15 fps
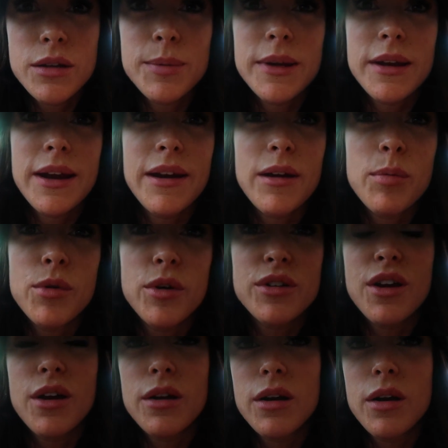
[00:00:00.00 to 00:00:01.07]
Dublin Airport
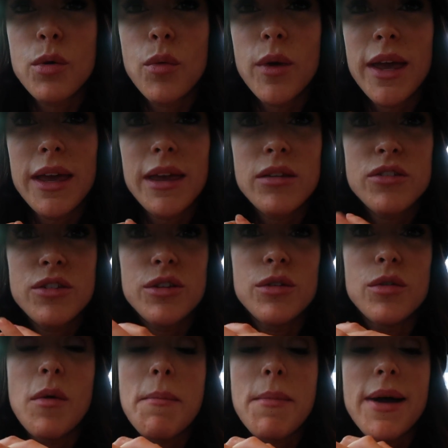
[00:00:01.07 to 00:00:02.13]
on our way
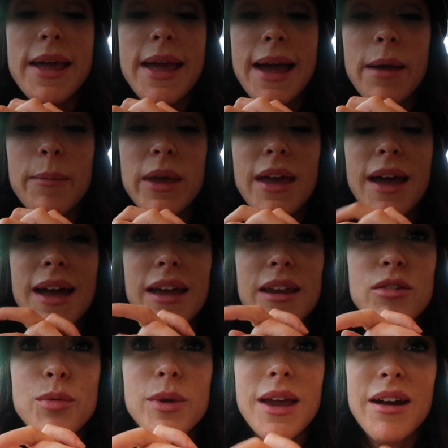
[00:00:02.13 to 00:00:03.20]
to Miami
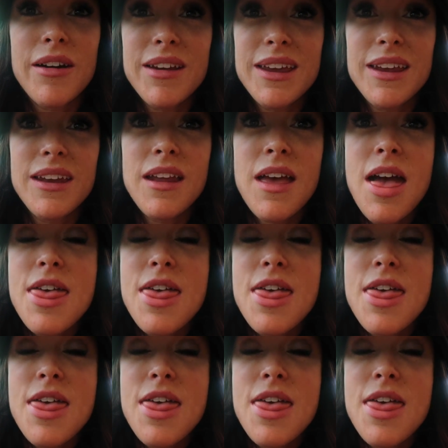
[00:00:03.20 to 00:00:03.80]
and we are in